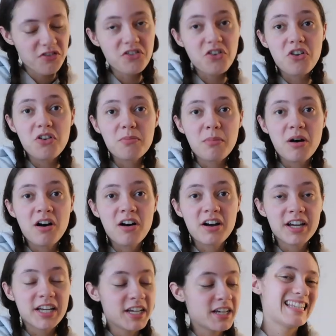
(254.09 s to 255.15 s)
I've got
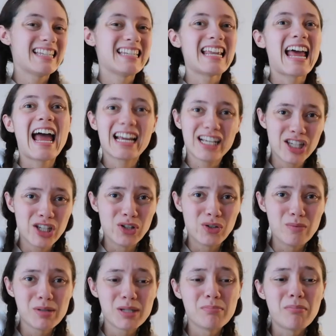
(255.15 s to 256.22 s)
my snack
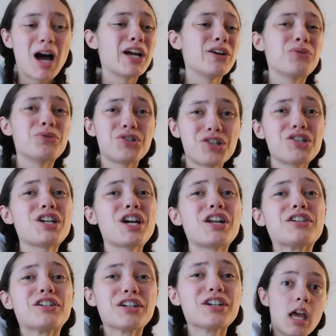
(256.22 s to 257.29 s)
cubes, mild
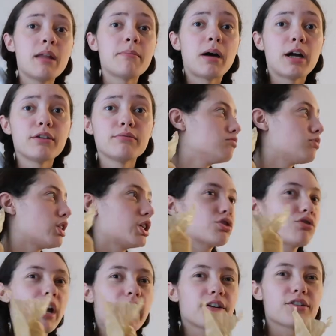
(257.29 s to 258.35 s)
cheddar, and my Ritz
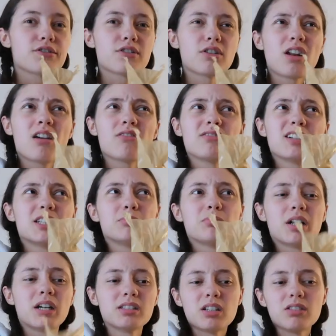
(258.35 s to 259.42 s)
crackers. They're not Ritz
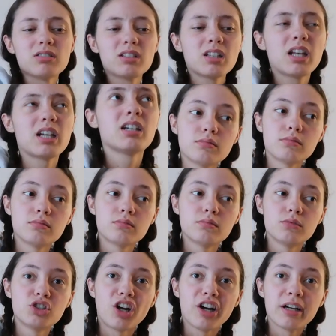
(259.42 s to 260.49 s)
brand though, they're like
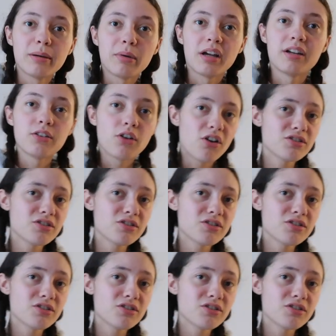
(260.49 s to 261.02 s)
Target brand.